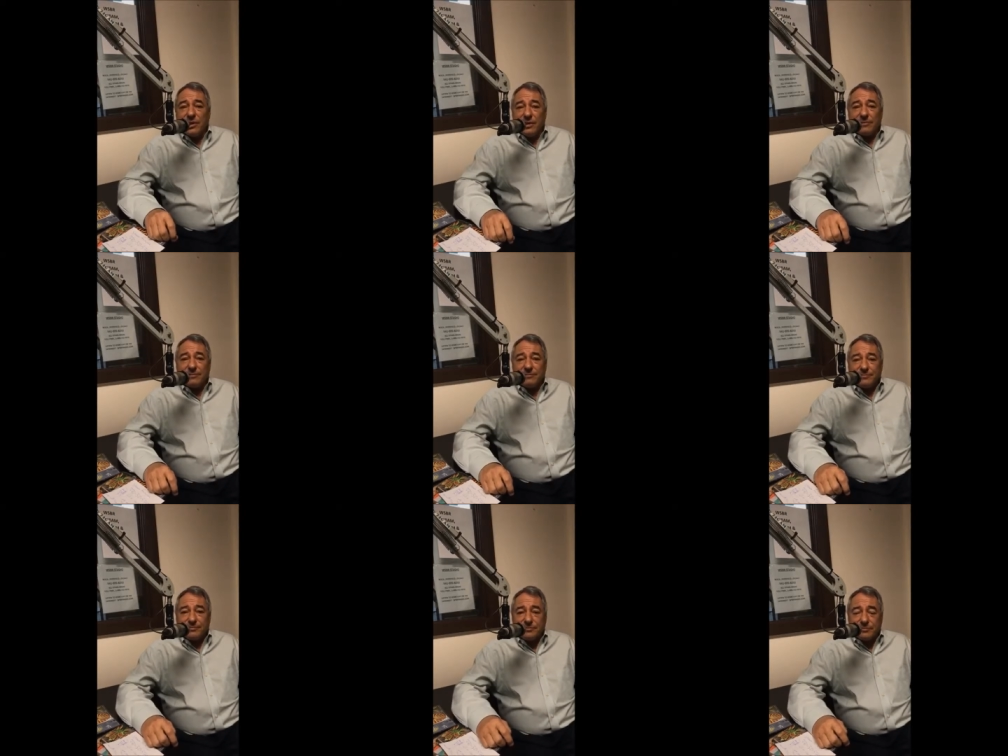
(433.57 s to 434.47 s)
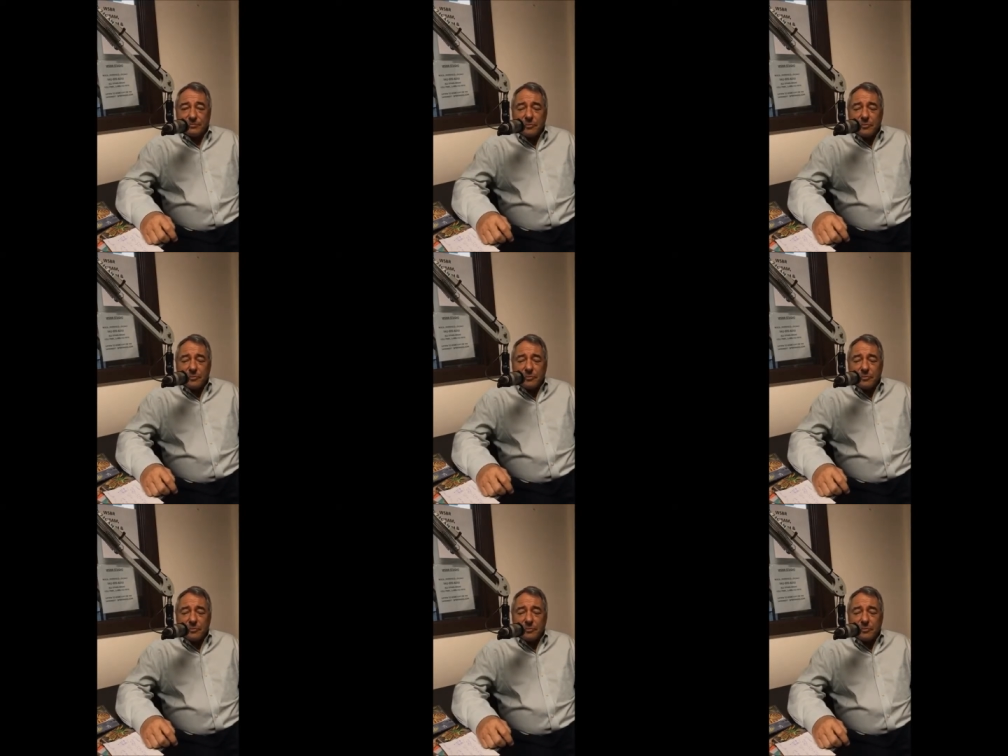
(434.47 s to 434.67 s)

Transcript: So, do you have answers?